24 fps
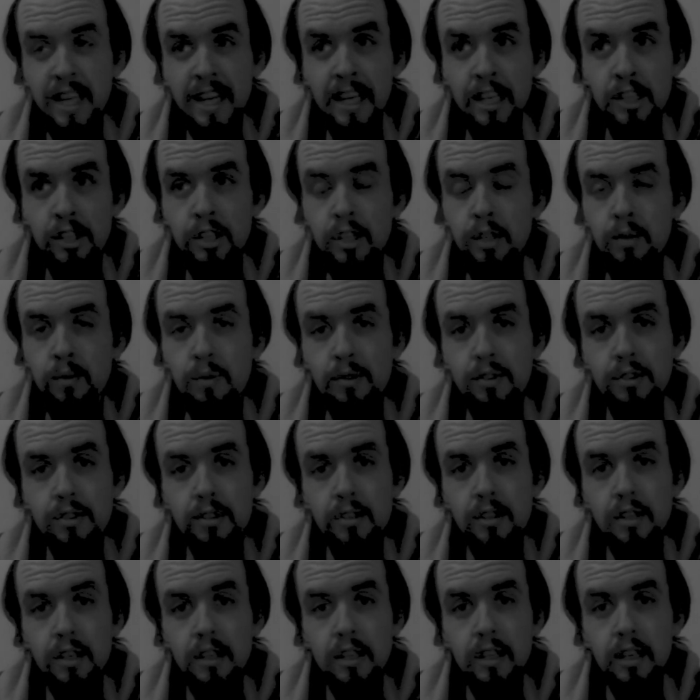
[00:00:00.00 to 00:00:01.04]
an excuse,
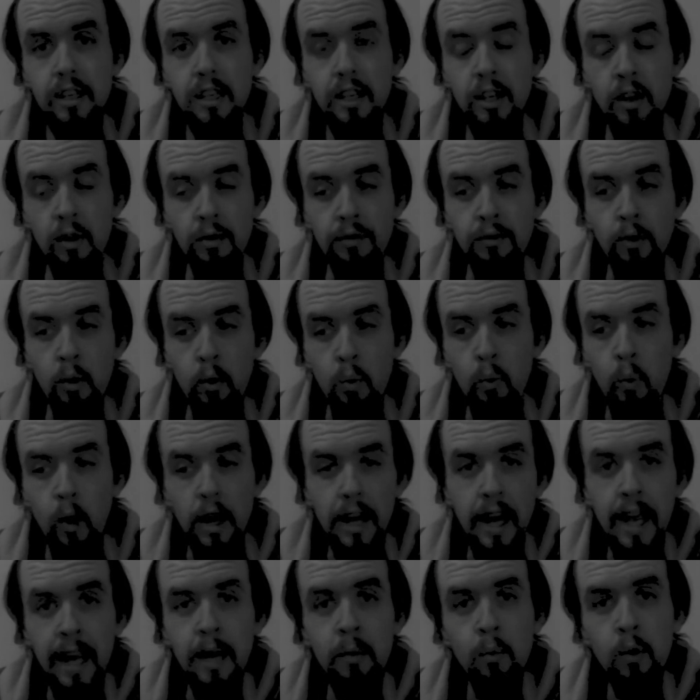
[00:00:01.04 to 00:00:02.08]
for
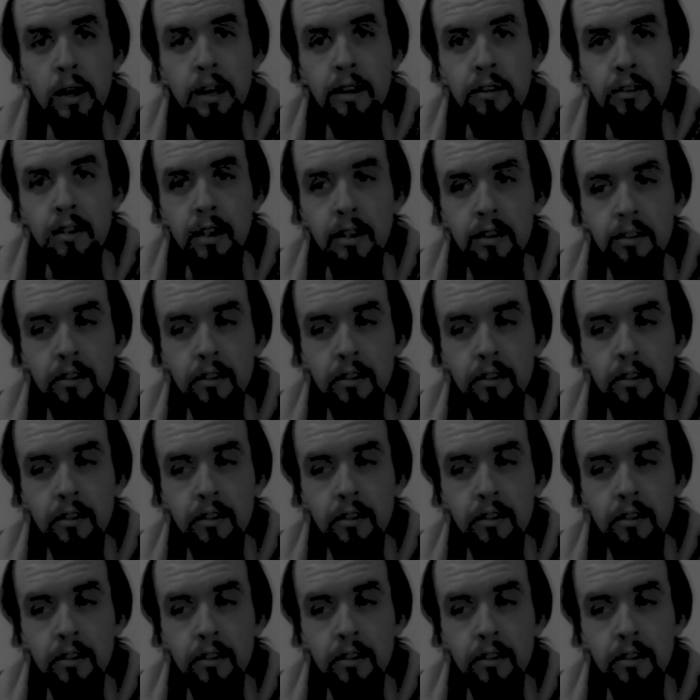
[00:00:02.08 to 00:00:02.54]
what I am witnessing.